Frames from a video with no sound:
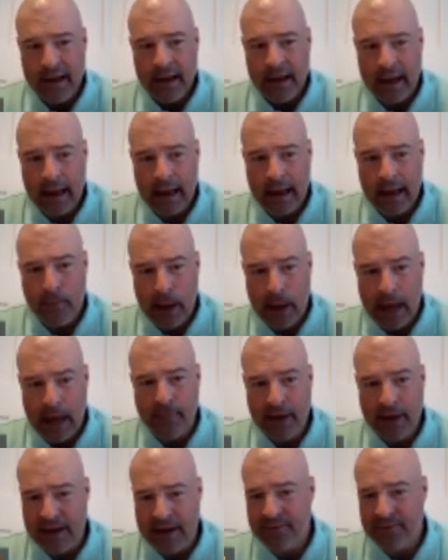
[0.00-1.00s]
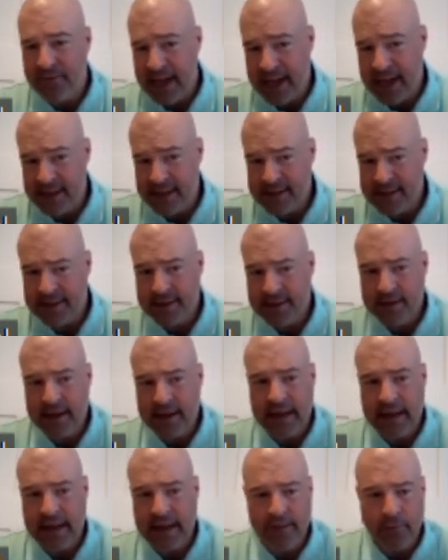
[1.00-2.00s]
Bob Knight fans
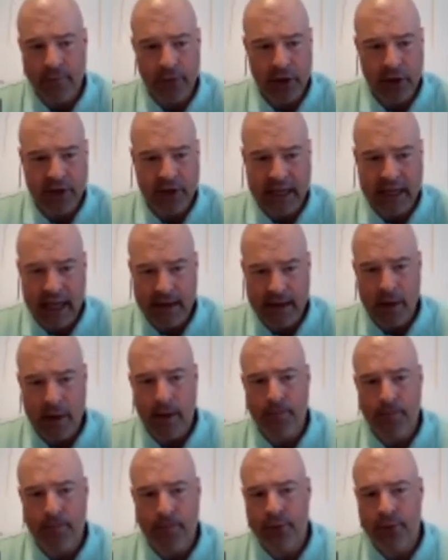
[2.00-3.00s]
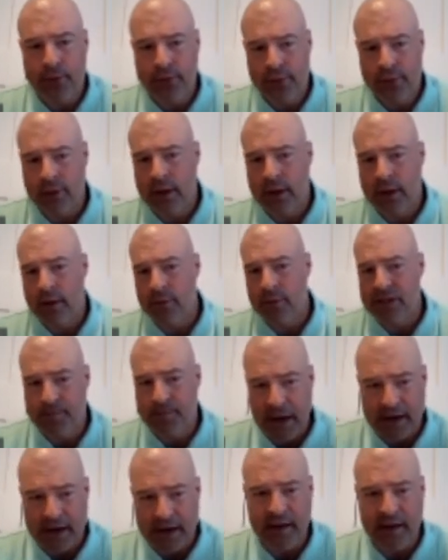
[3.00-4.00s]
and really came up
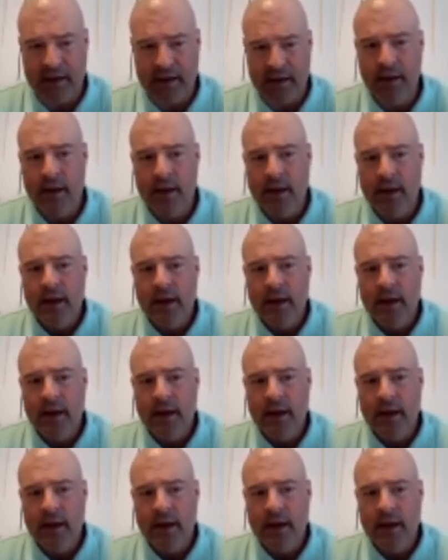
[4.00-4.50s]
respecting,